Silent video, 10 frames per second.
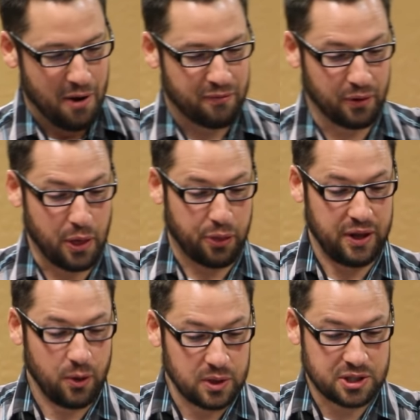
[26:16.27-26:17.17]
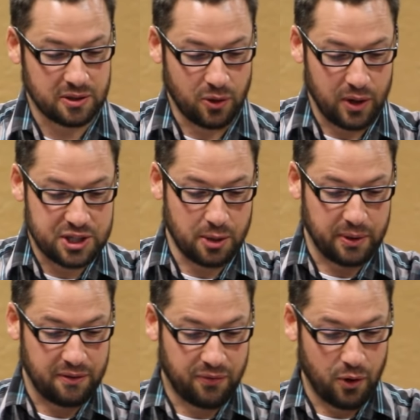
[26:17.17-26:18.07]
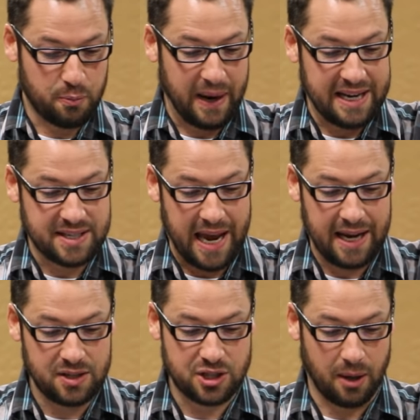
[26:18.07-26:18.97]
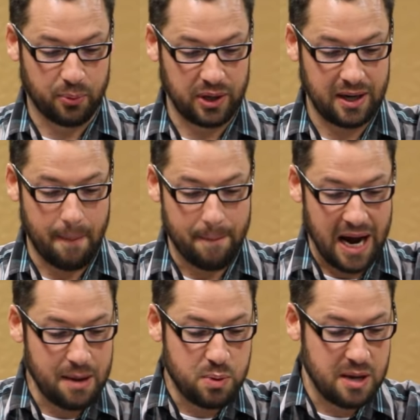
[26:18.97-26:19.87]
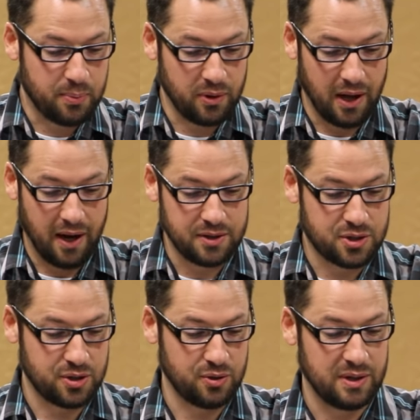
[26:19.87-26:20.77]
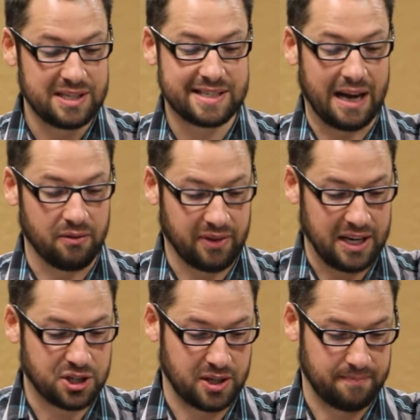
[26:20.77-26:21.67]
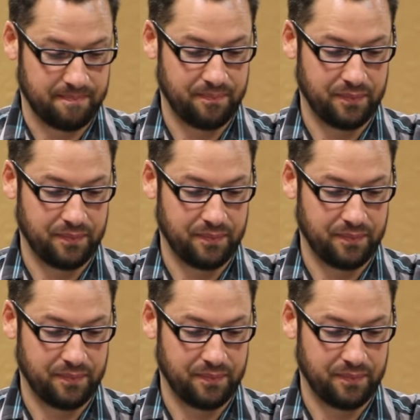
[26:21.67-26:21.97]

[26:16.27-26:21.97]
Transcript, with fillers: For the thing which the Lord shall bring forth by his hand shall bring my people unto salvation.